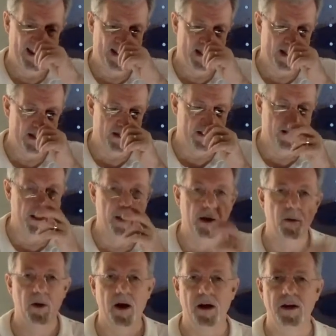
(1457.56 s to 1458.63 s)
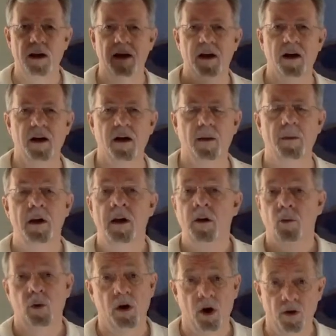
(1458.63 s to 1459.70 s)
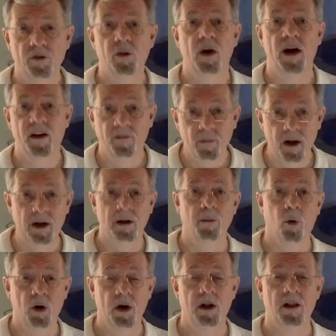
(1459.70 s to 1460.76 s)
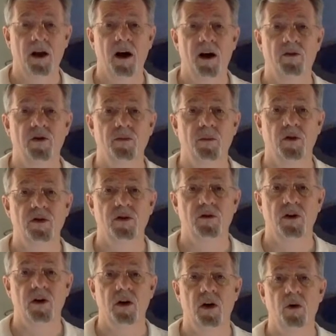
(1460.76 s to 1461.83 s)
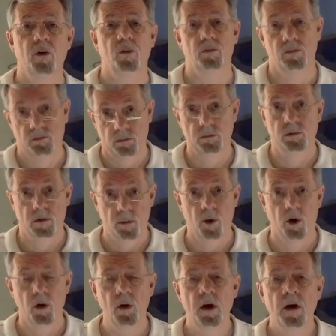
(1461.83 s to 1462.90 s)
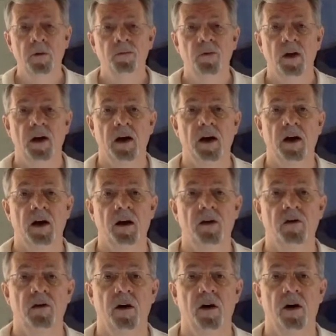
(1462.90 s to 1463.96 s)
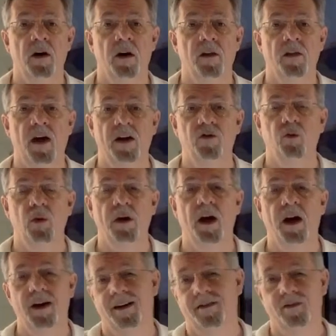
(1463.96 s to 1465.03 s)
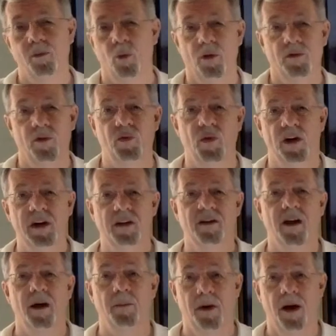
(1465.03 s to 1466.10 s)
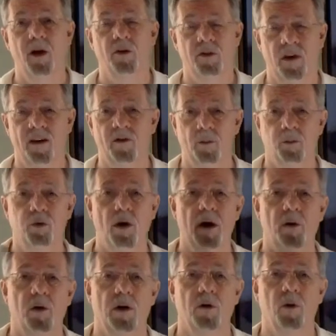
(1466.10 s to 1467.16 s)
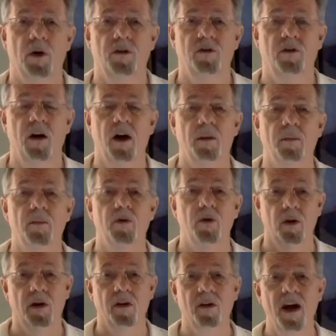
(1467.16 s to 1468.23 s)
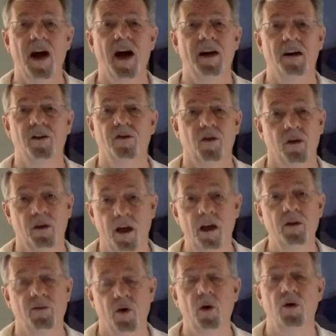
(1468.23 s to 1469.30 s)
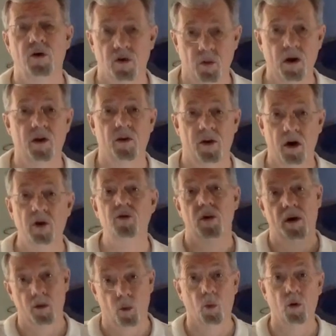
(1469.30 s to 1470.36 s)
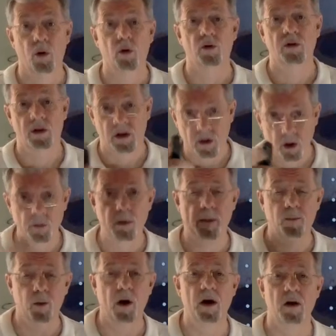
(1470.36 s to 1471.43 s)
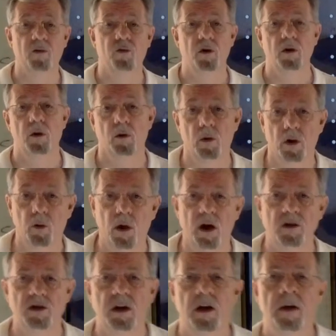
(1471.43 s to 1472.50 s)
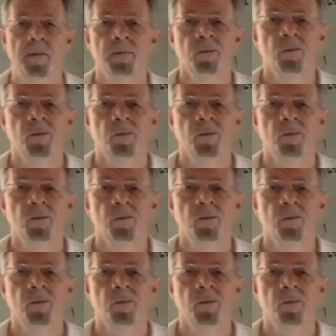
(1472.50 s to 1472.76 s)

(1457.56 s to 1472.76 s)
and uh, that way I can get it up. We also have Monday morning live, as most of you know, tomorrow, and uh, that's when I it's more of a funny time. But I also have a prayer request time during that, and so a lot of folks around the country, around the world, could be praying for your request